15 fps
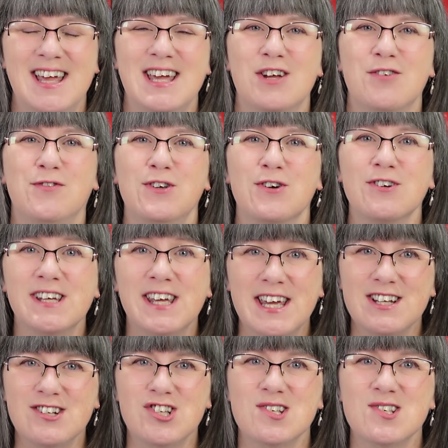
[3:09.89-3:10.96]
If your
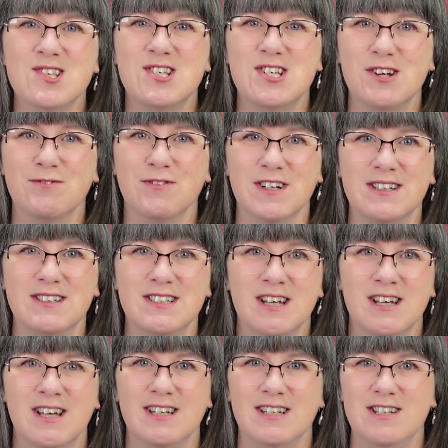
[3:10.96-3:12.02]
gauge is different,
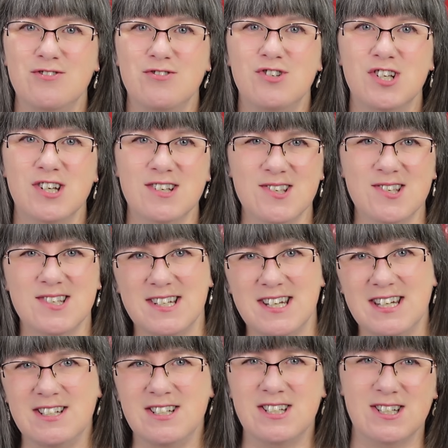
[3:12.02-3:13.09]
you just
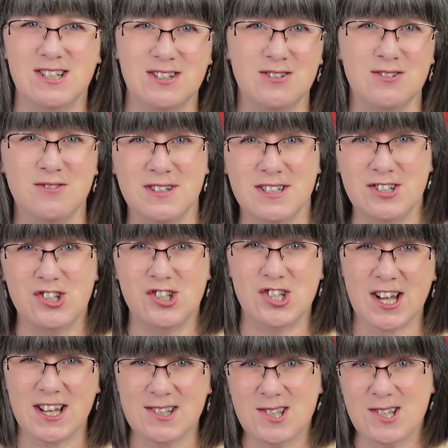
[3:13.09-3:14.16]
need to
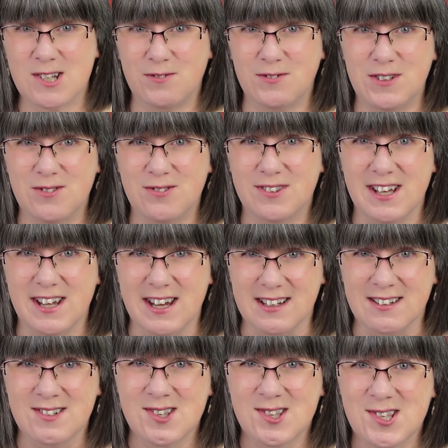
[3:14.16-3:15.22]
adjust a few
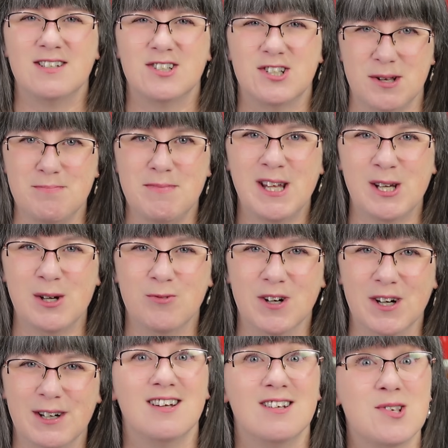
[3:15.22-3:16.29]
things to make it
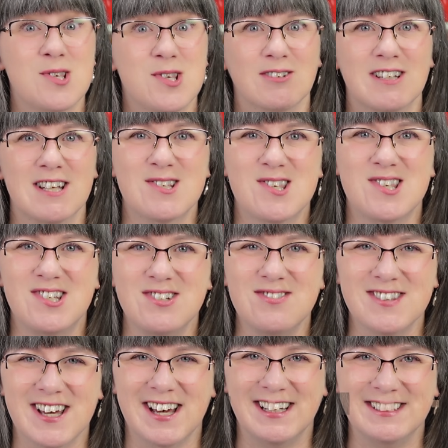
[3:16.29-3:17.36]
work. So let's do
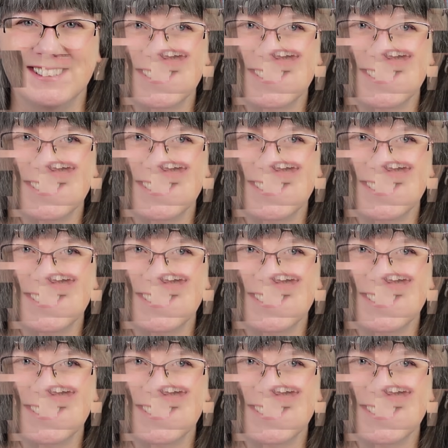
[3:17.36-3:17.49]
that.